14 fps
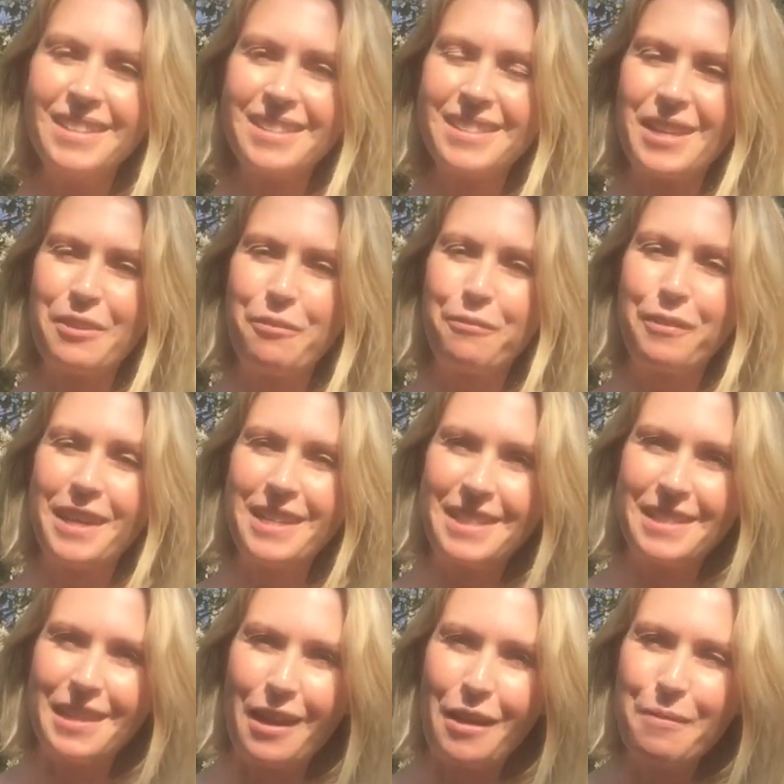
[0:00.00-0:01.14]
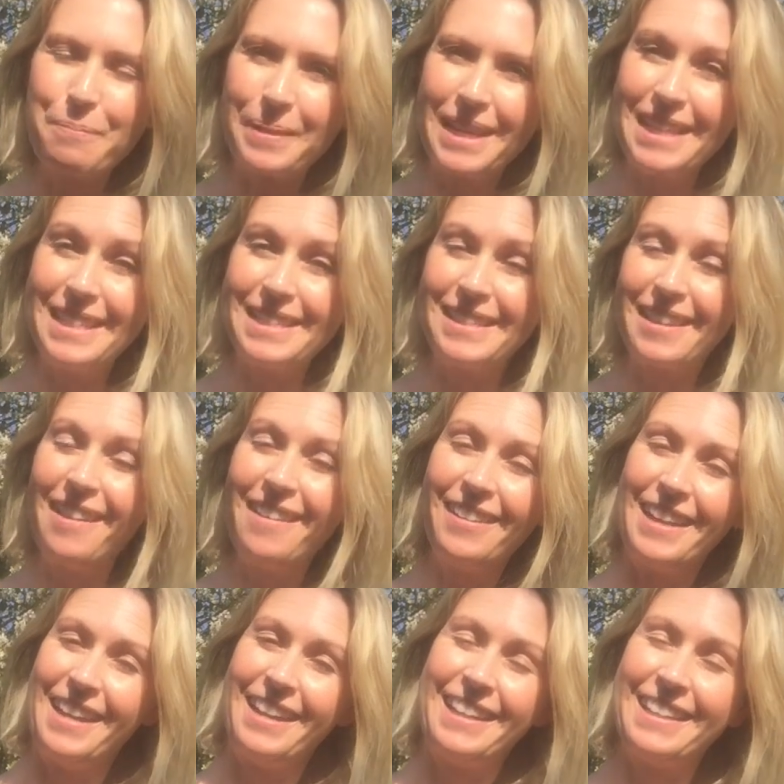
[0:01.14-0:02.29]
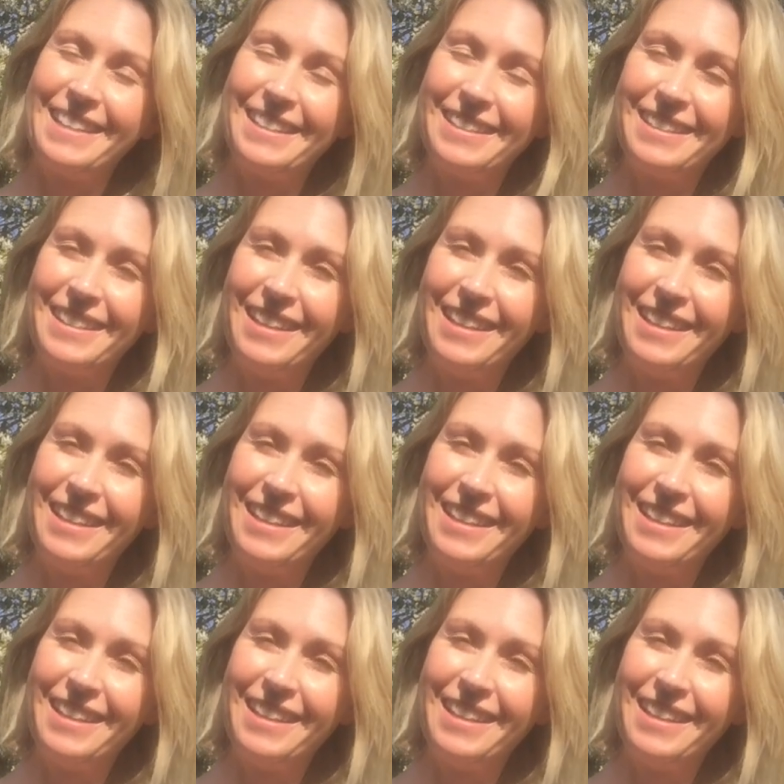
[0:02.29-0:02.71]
So first up is garlic.